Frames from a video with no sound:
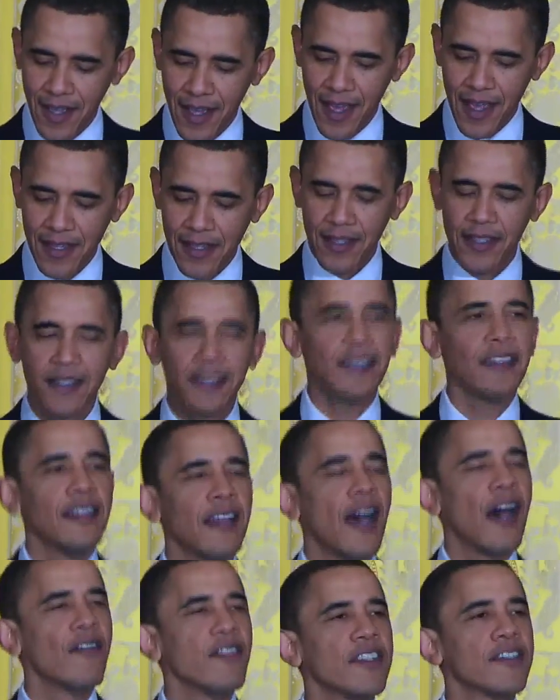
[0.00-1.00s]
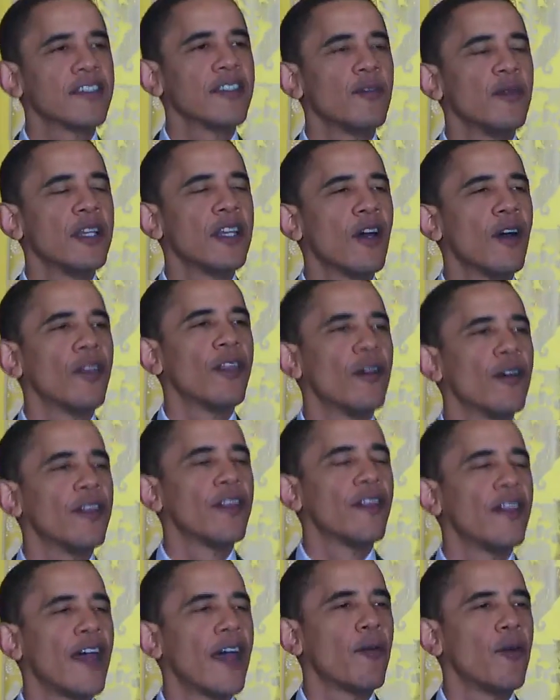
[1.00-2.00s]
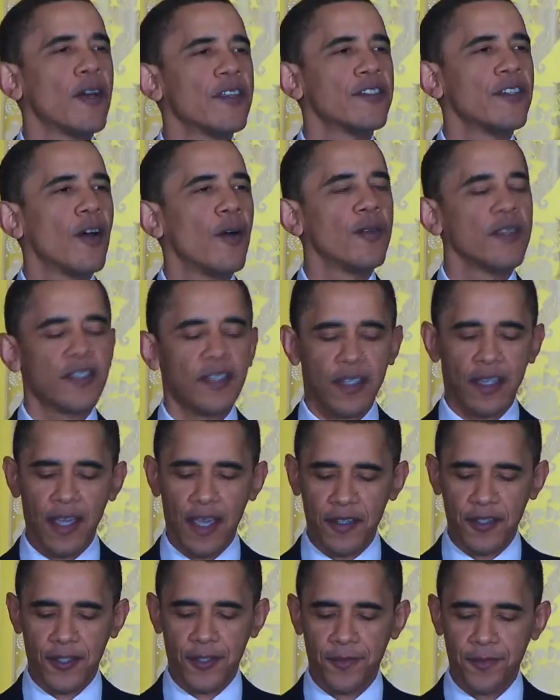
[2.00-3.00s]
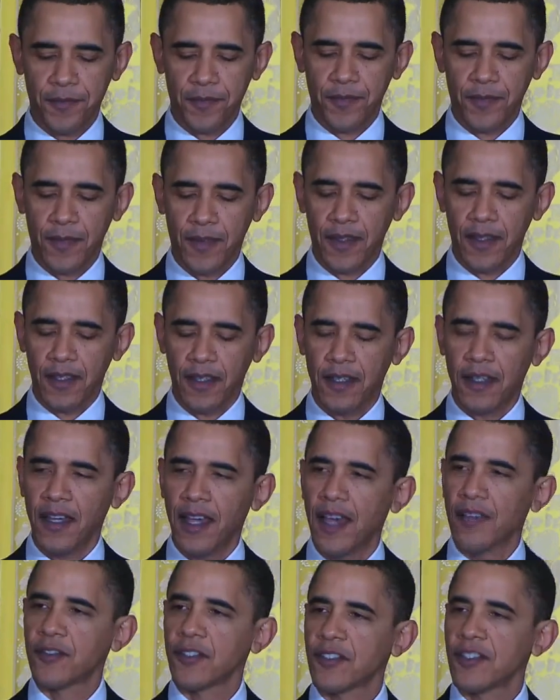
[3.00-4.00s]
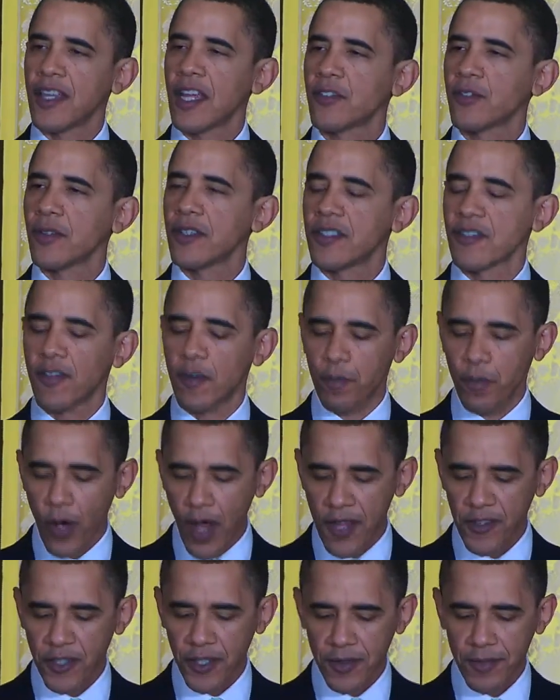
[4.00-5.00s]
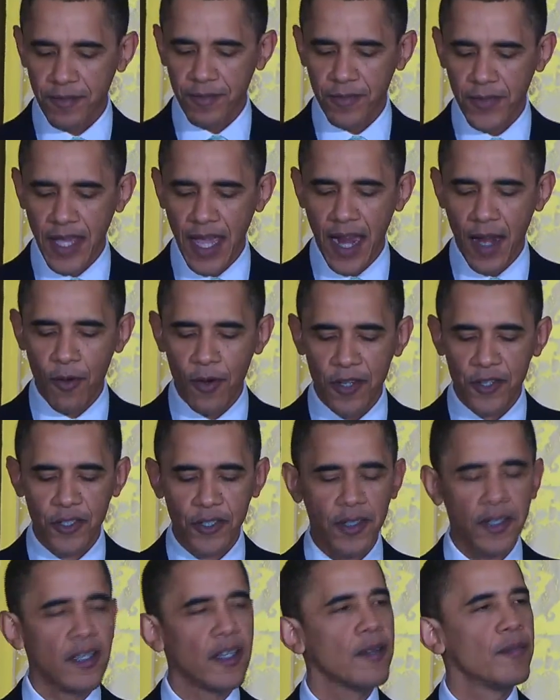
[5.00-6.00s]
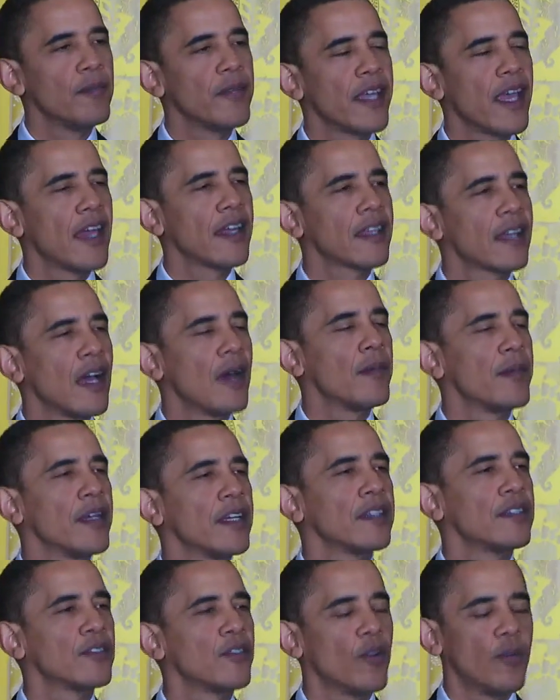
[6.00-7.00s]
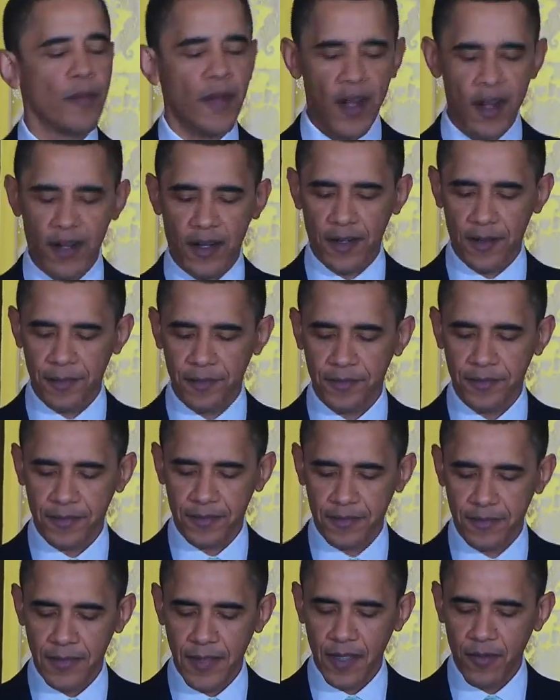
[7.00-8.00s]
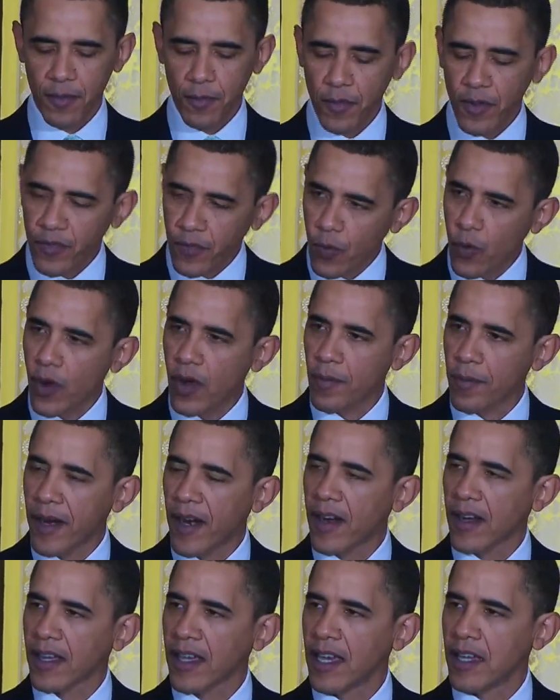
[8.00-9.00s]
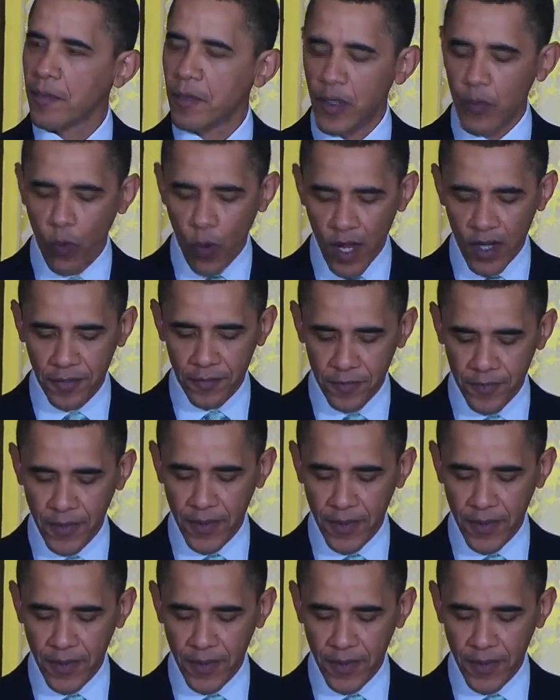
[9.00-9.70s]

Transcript: and Obviously, we know, though, that that wasn't always the case. Uh, after centuries of oppression, the Irish began coming to America, even before America had been won.